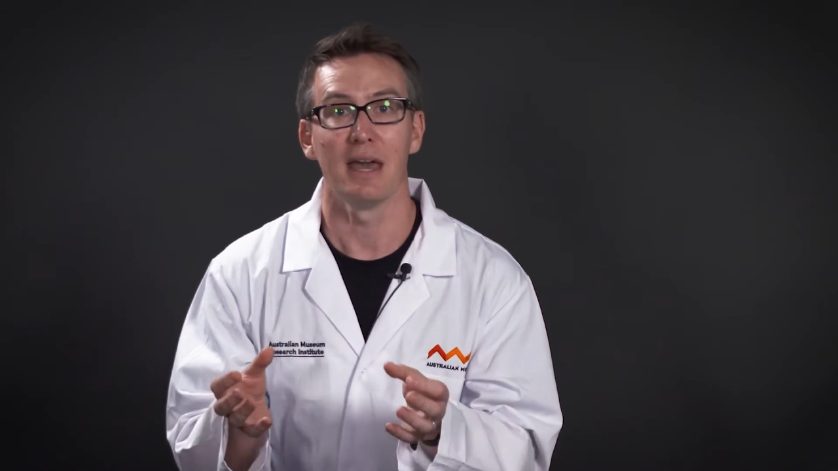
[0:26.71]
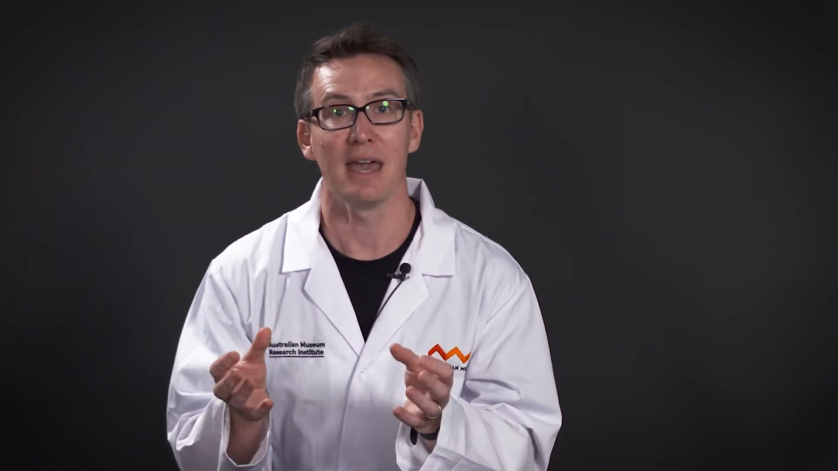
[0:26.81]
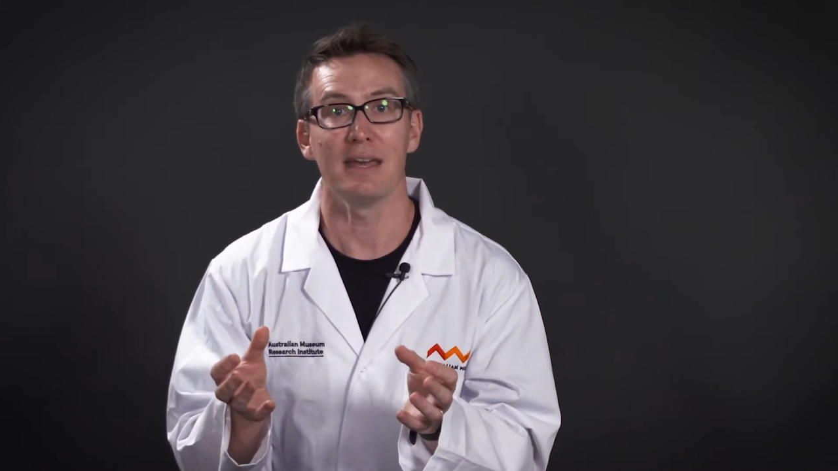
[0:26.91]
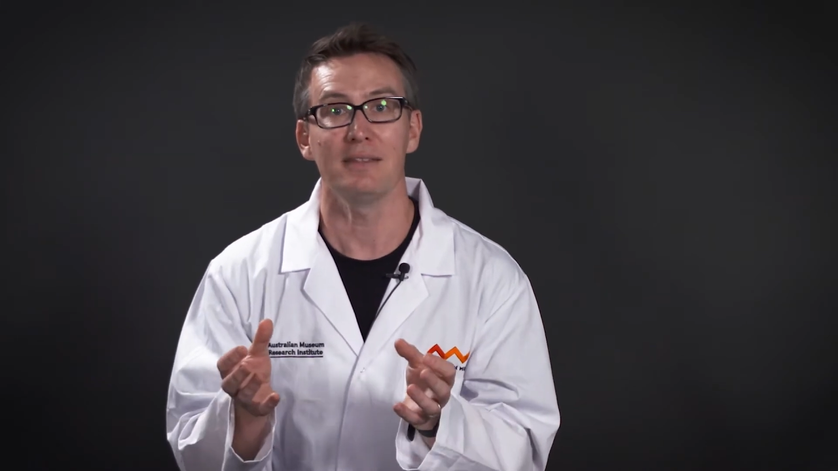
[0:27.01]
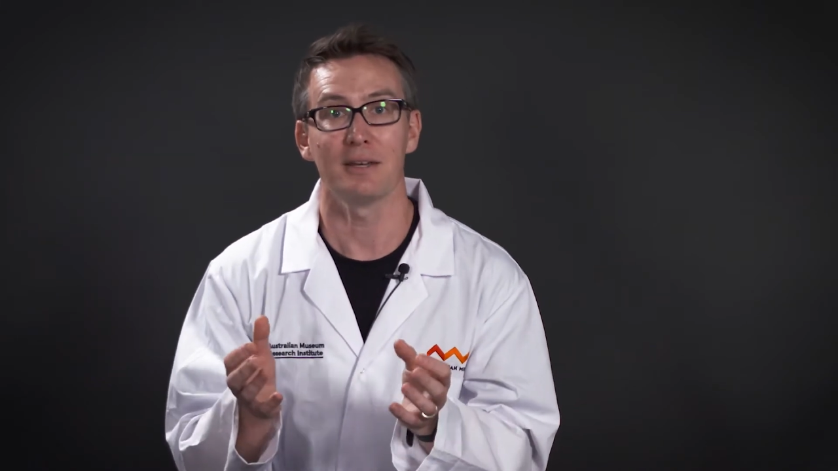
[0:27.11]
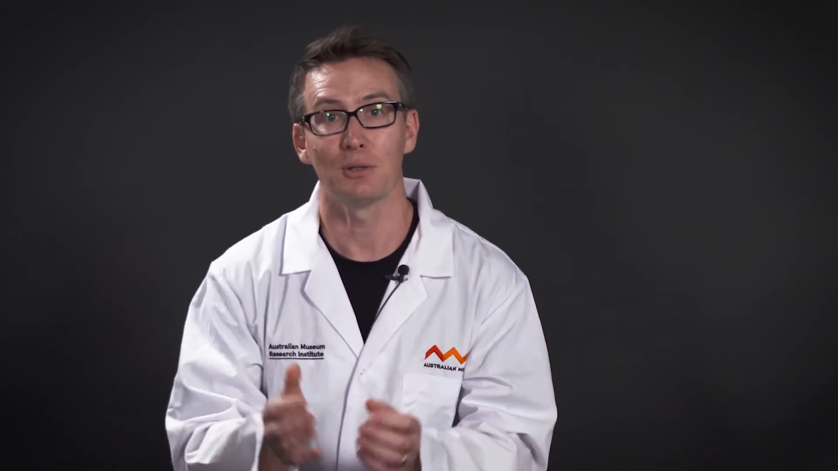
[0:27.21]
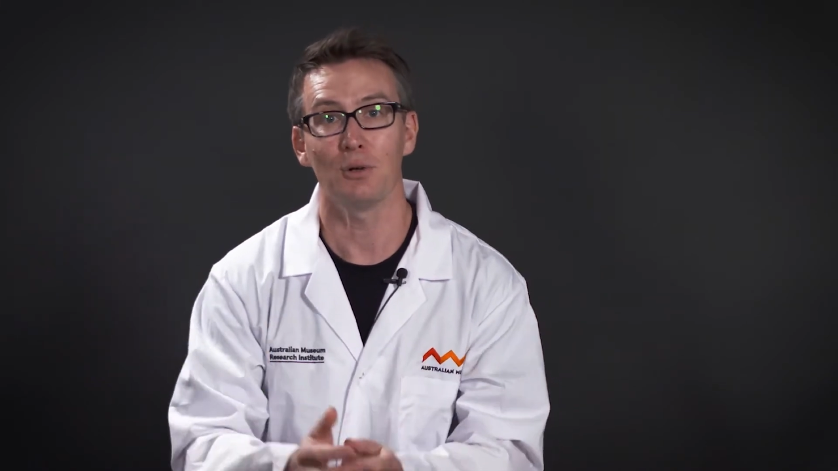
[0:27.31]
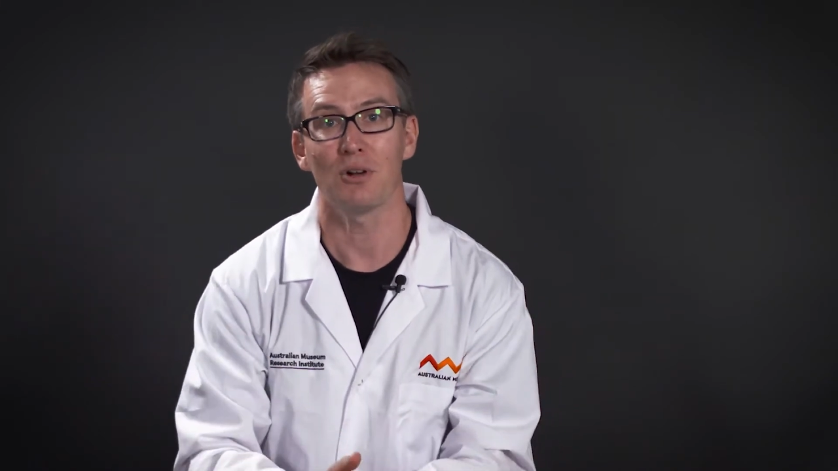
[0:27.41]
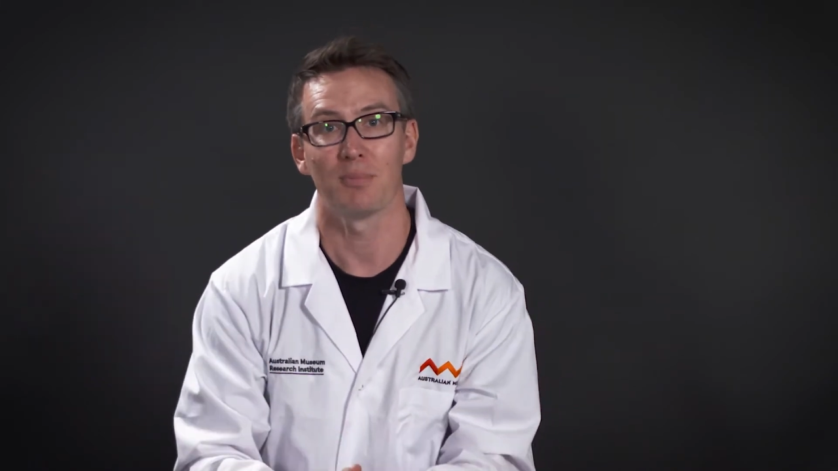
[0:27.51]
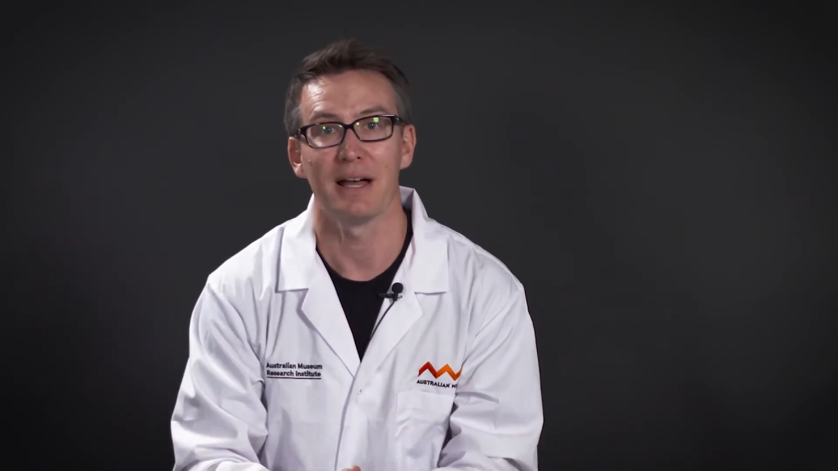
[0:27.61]
and the
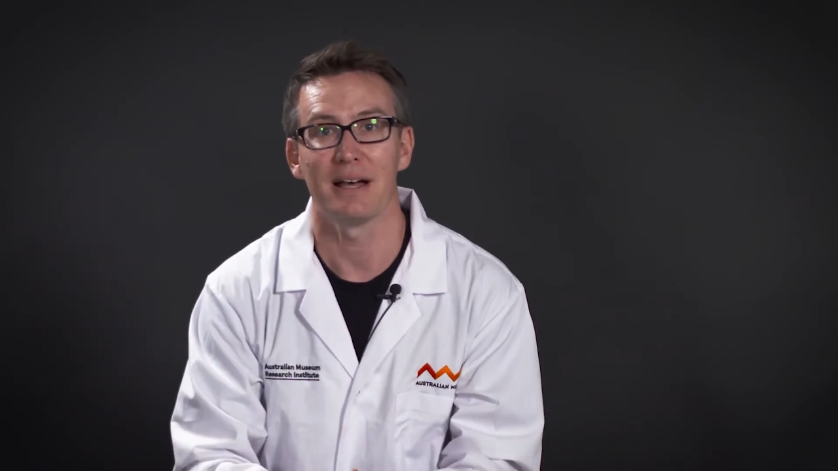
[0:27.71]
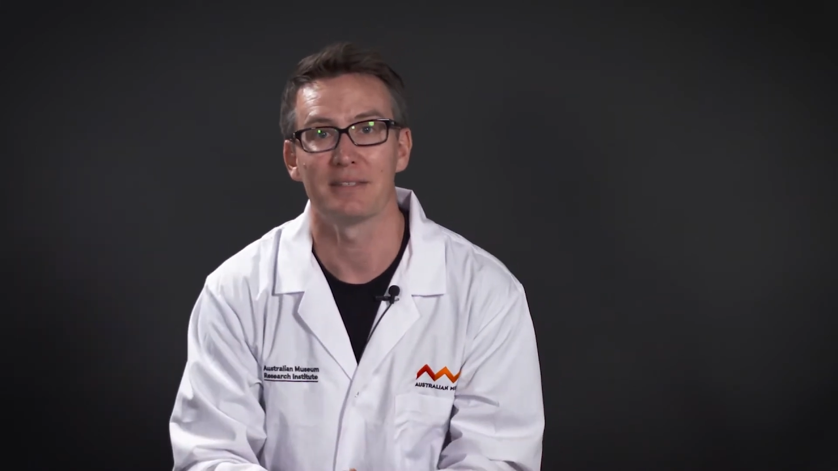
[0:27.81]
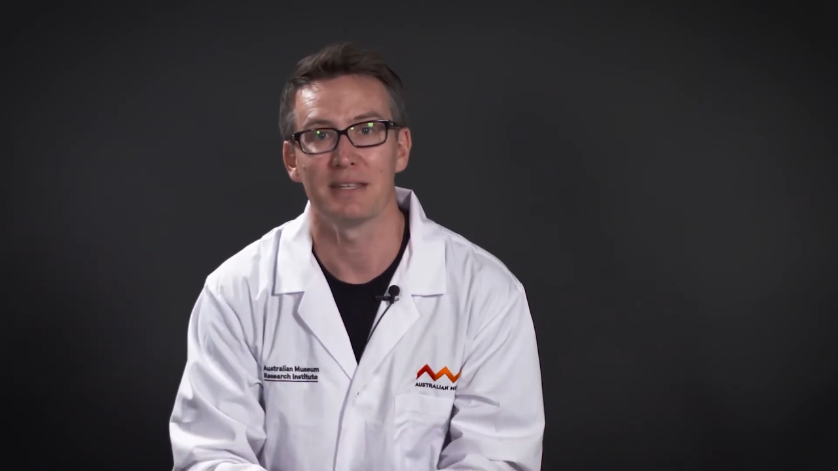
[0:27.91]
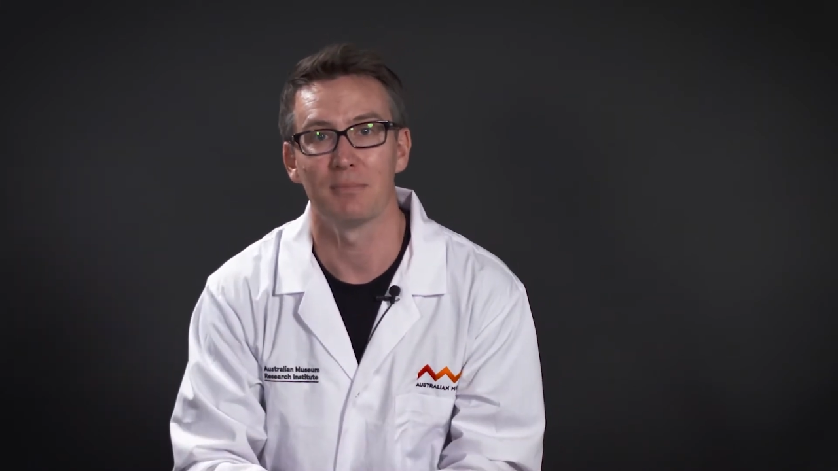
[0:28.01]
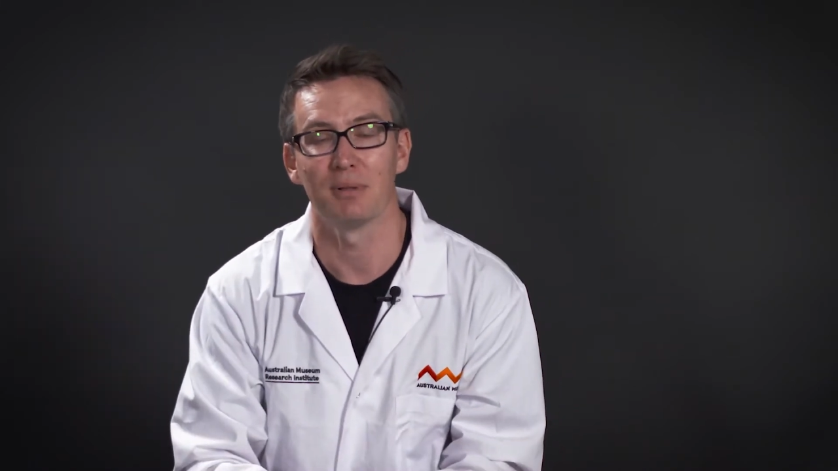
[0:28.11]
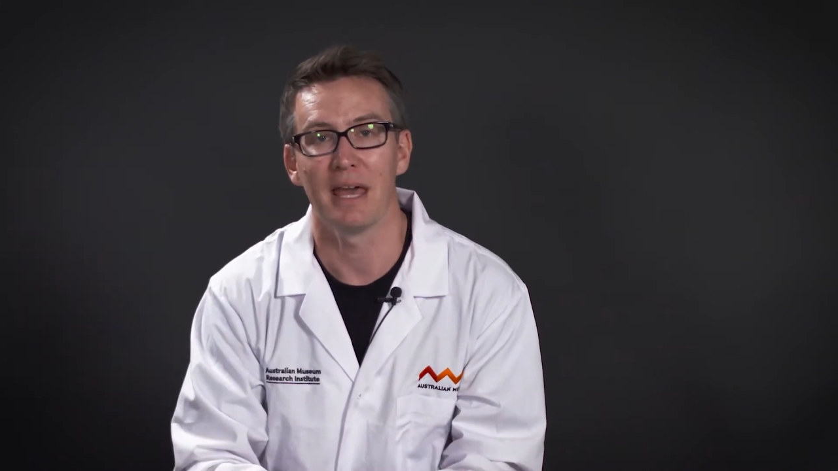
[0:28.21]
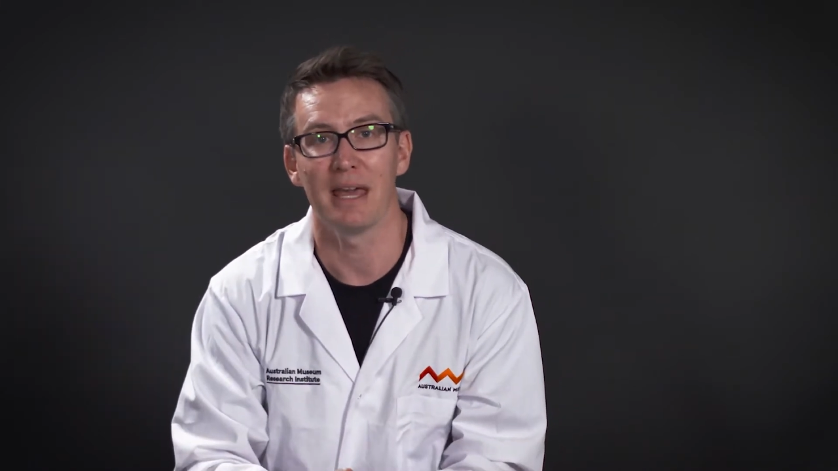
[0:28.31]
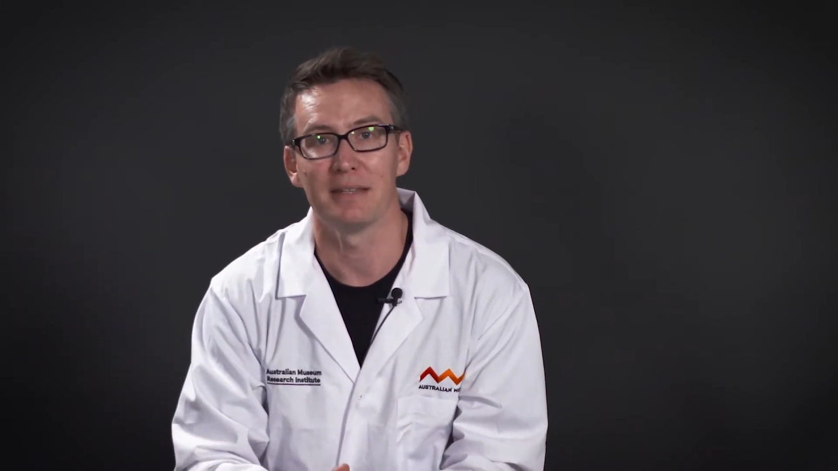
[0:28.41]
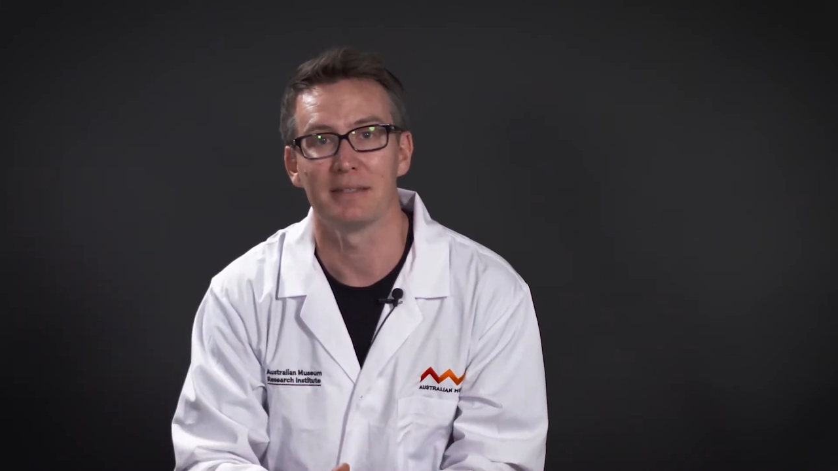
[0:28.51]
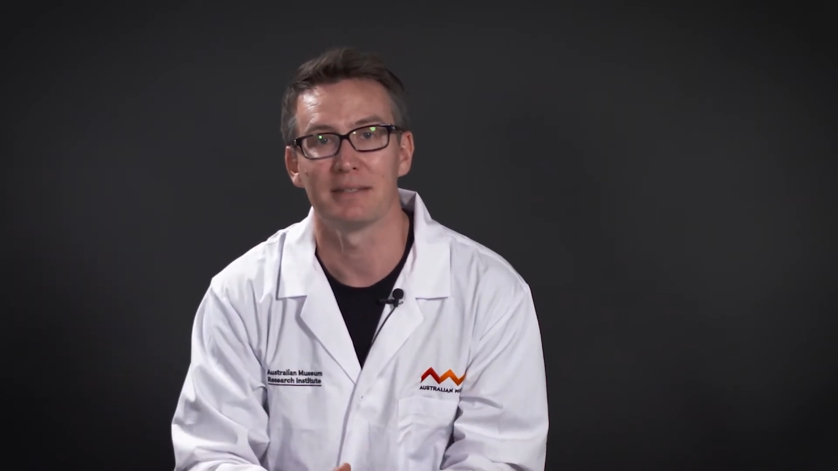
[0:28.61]
chloroplasts in plants.